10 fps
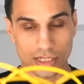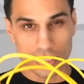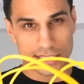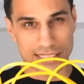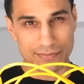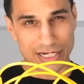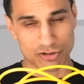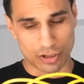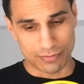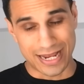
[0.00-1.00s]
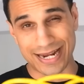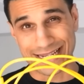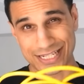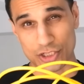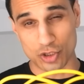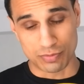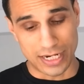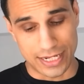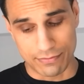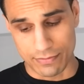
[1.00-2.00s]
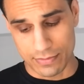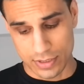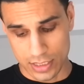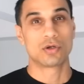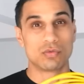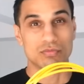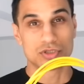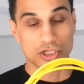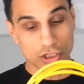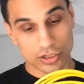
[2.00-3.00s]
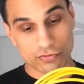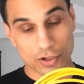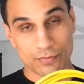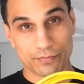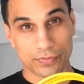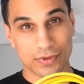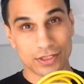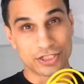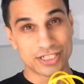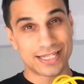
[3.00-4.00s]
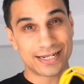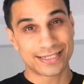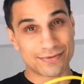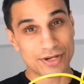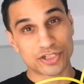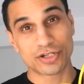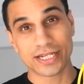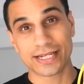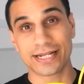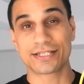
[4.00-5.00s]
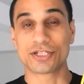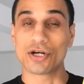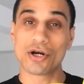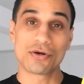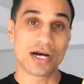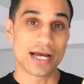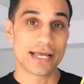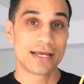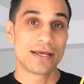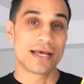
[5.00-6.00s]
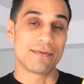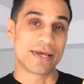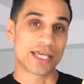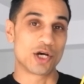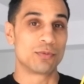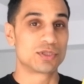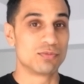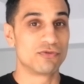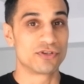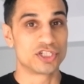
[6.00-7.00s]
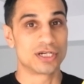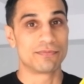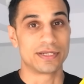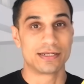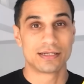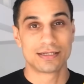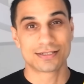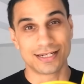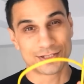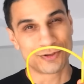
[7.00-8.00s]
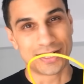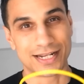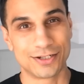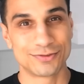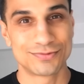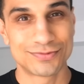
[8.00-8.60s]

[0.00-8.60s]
this is the best rope and it is used by him. Cool, so you got the rope. You just now need to measure it, get it to your own height and make it optimal for your jumping. So let's do that now.